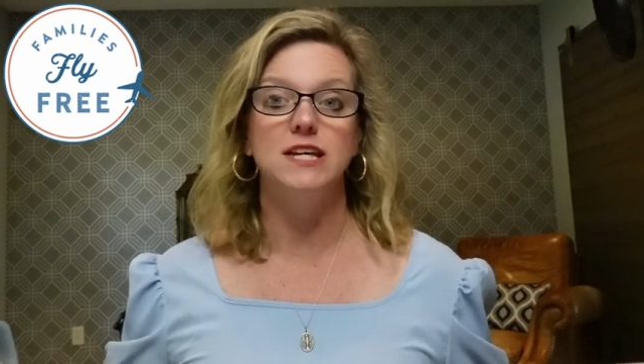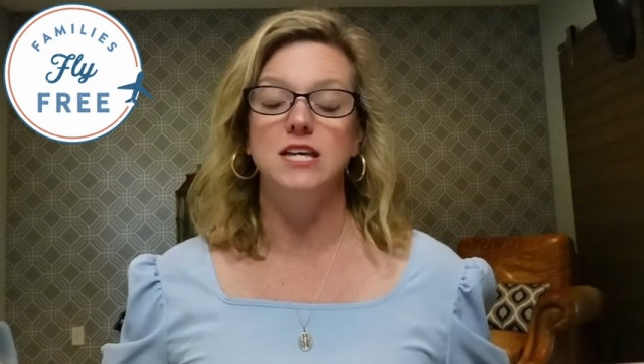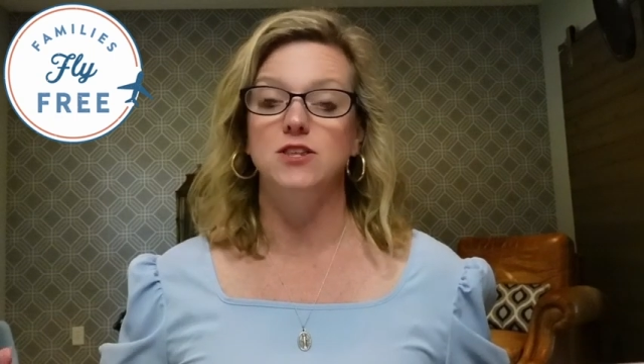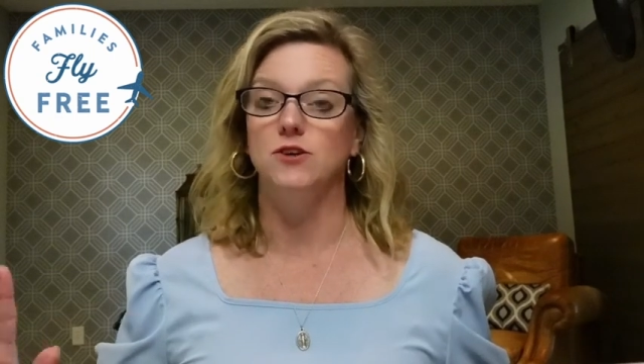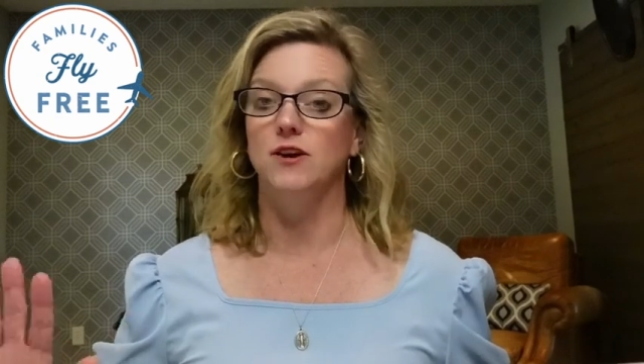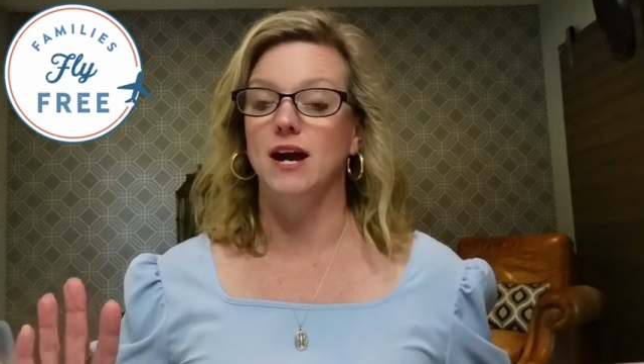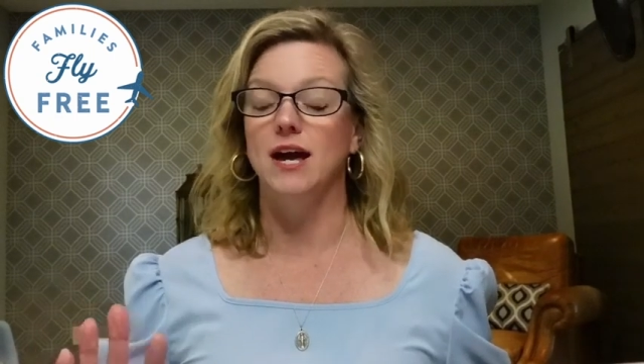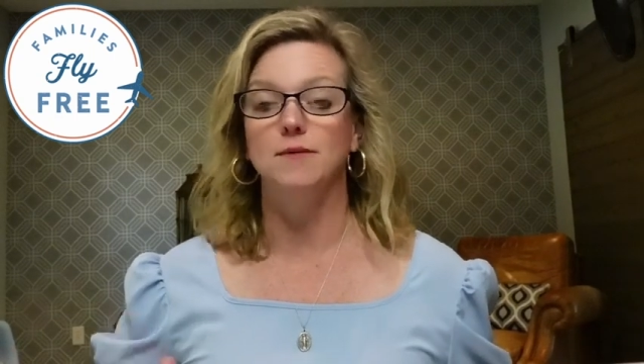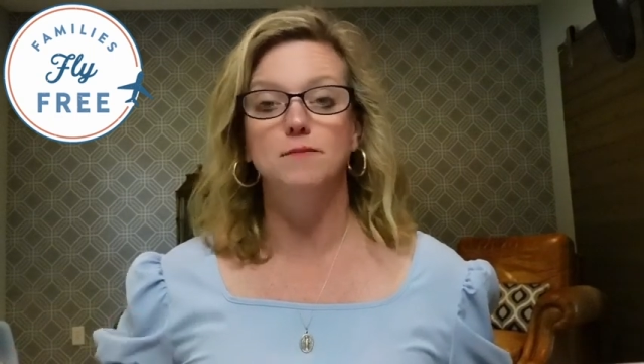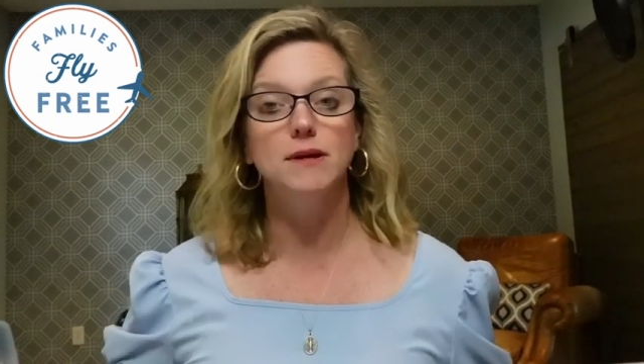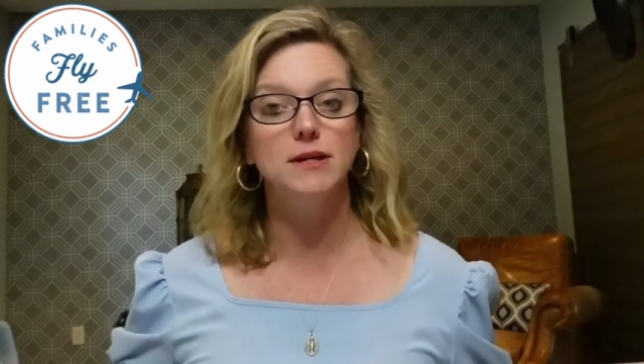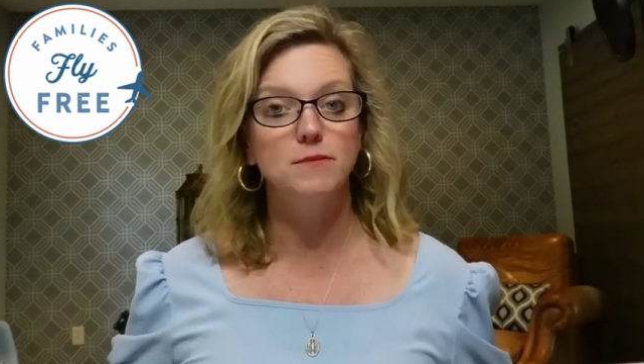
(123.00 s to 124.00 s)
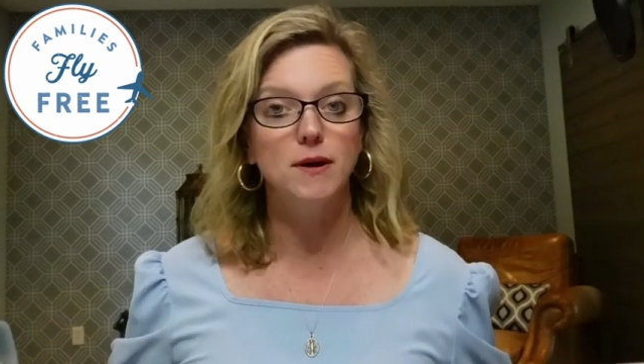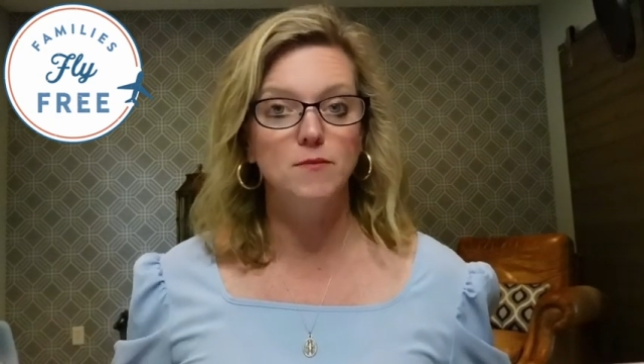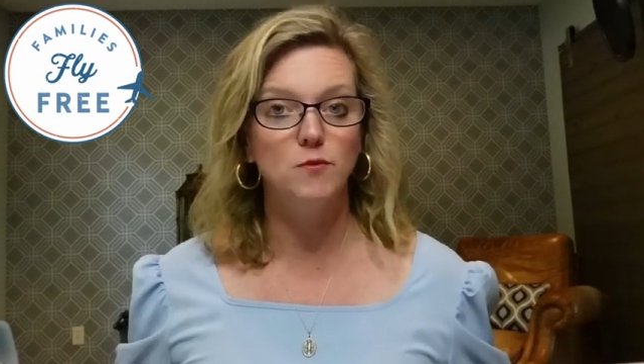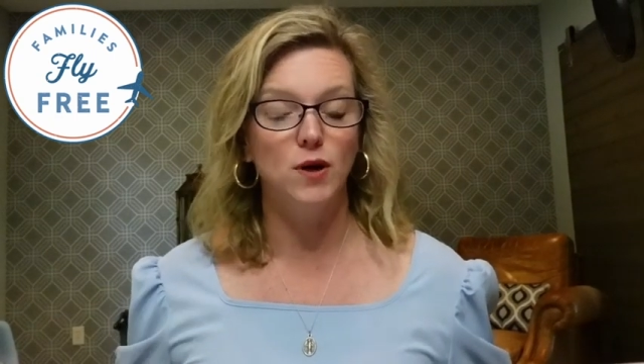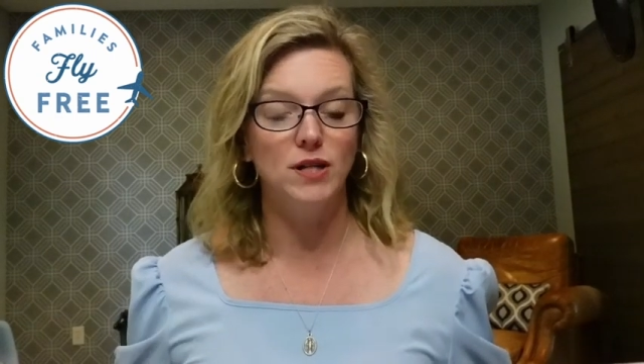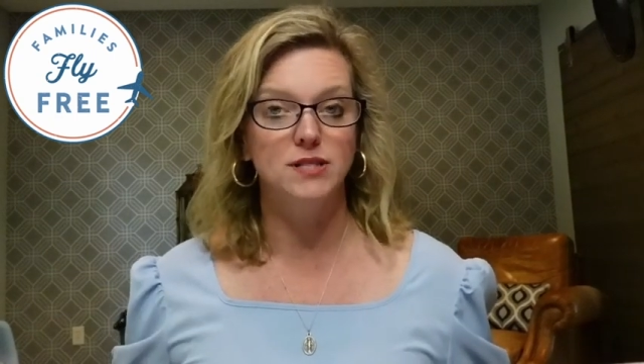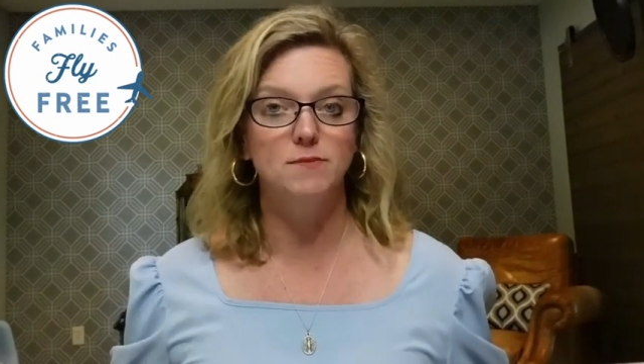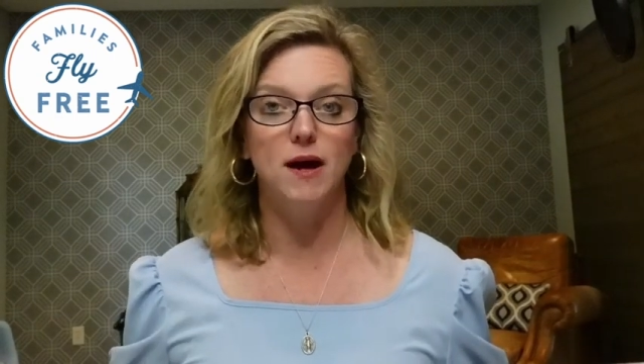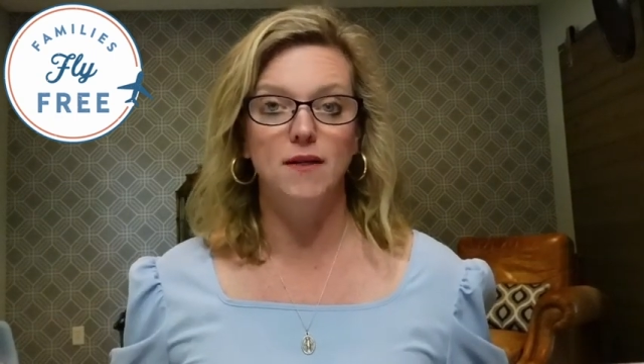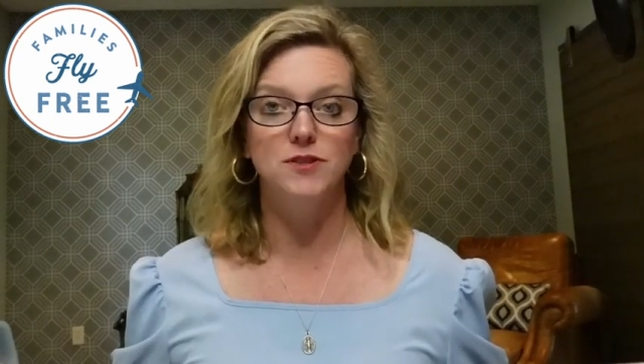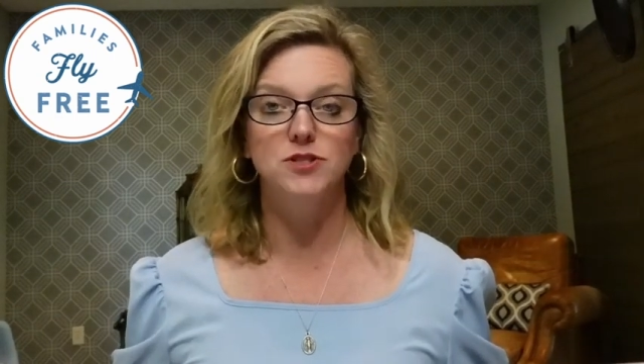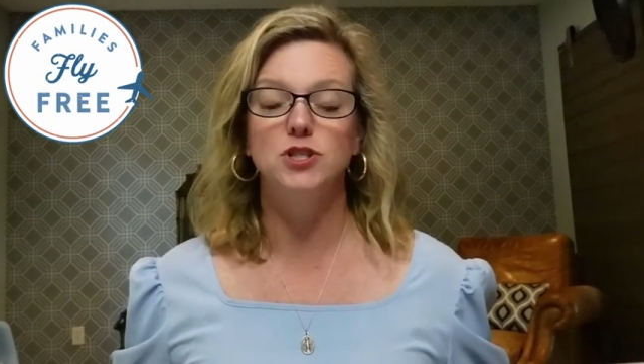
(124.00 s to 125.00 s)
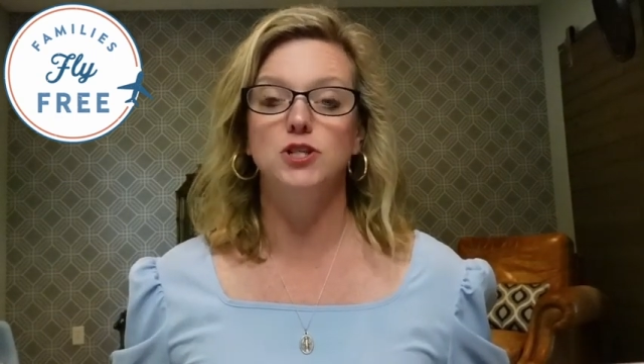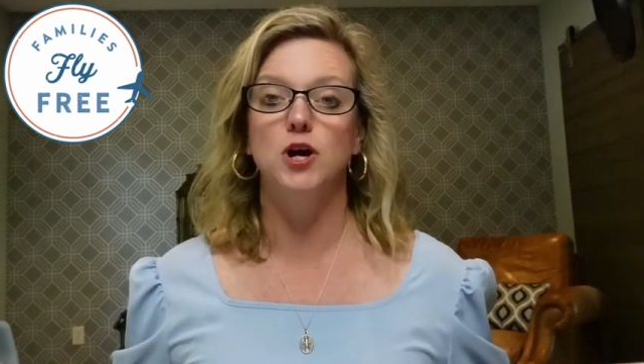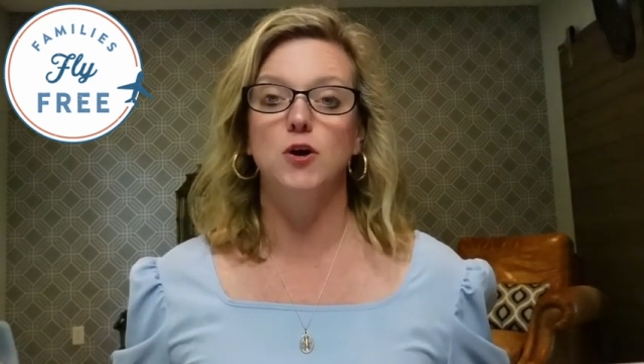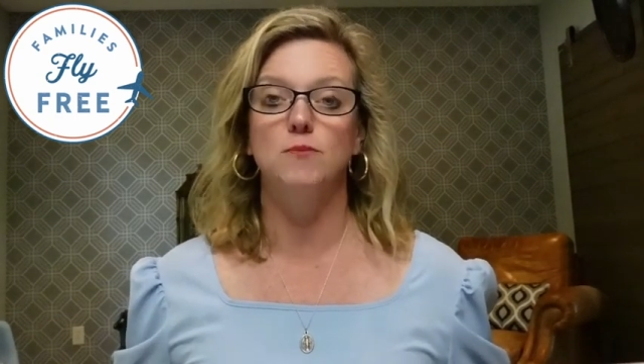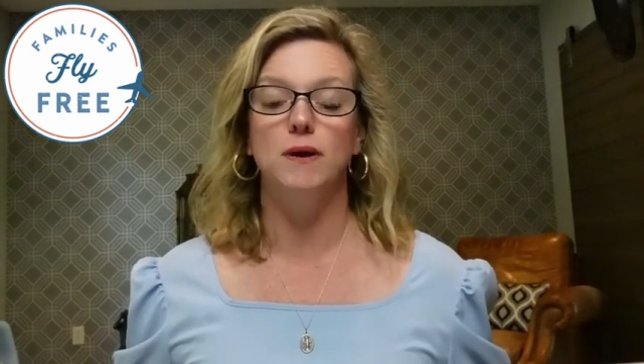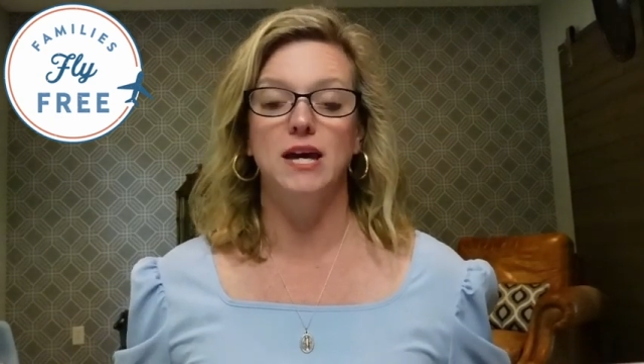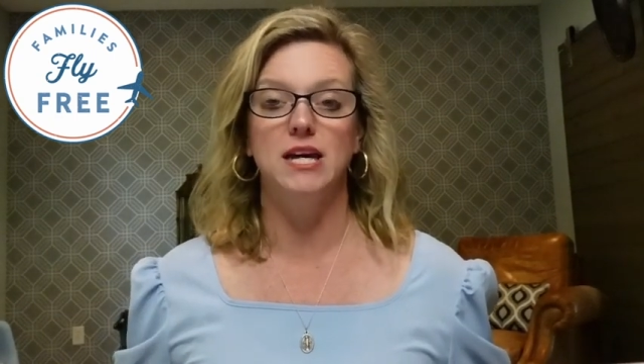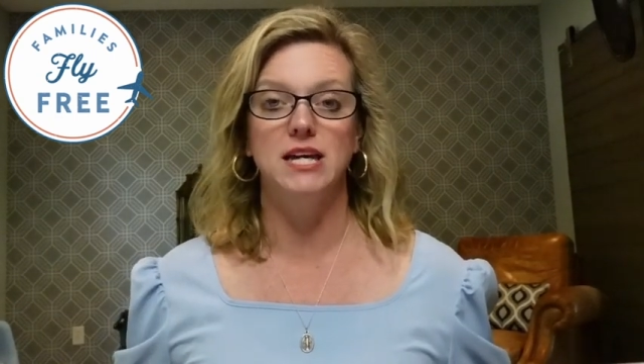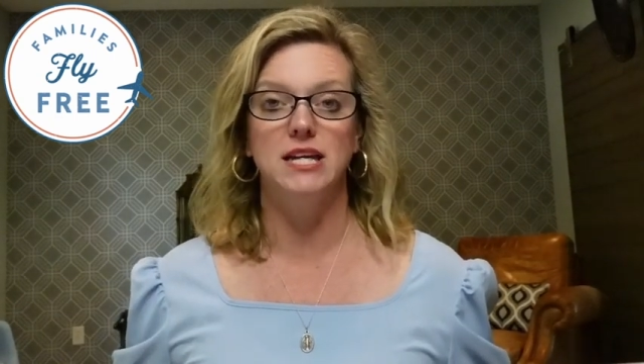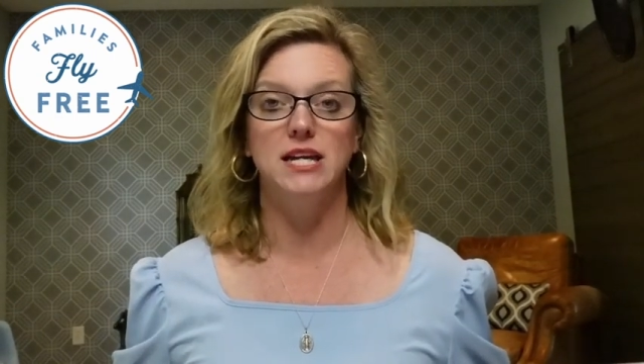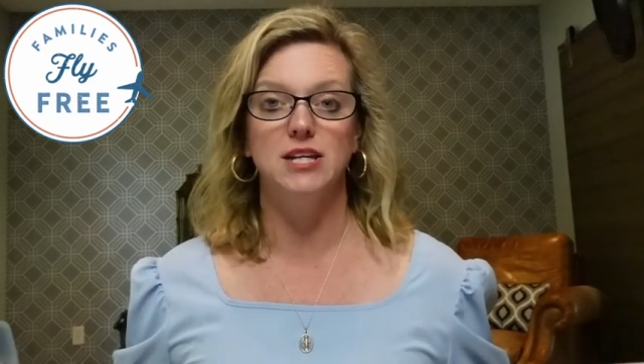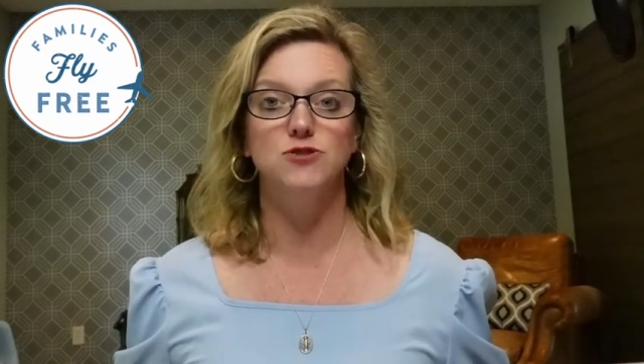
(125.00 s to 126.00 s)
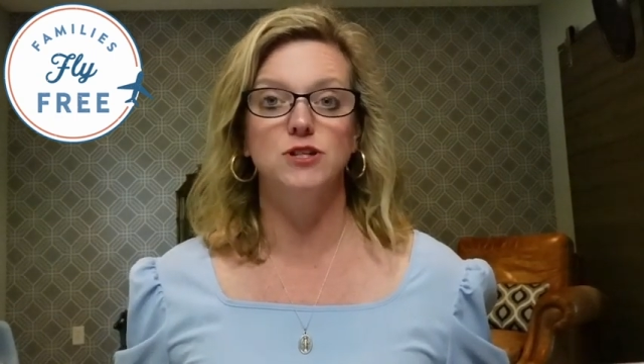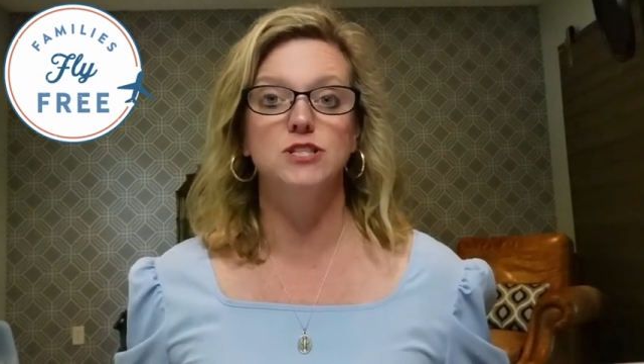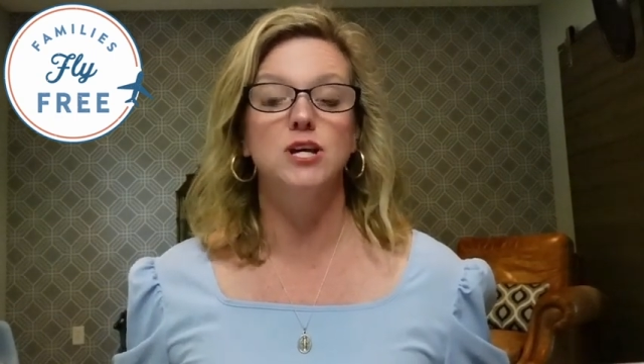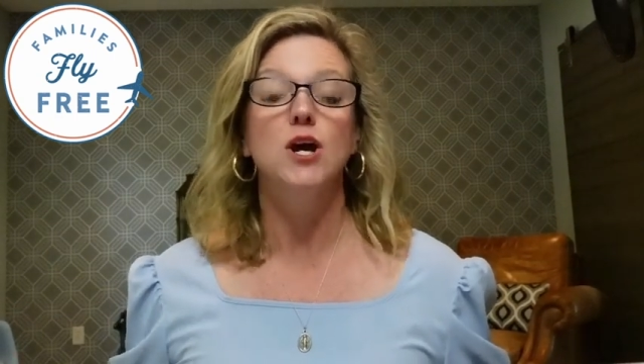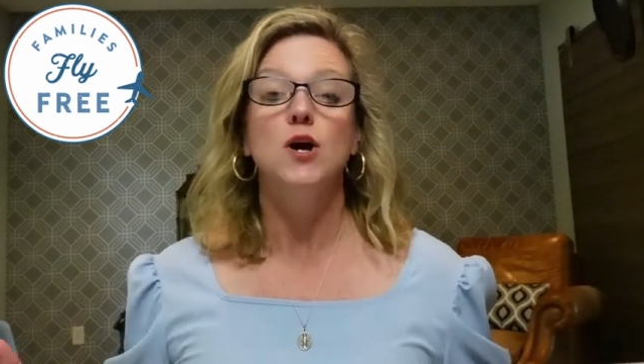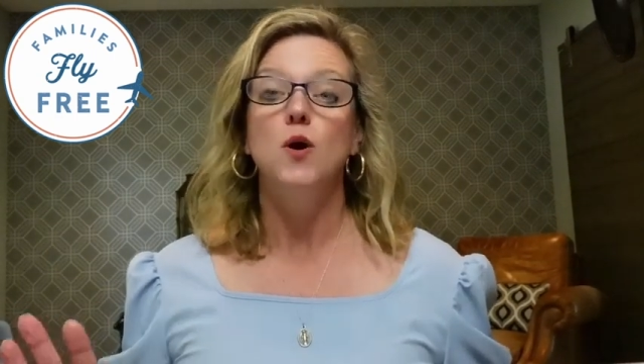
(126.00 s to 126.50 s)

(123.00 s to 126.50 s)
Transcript: either at a minimum once a month so you don't pay any interest,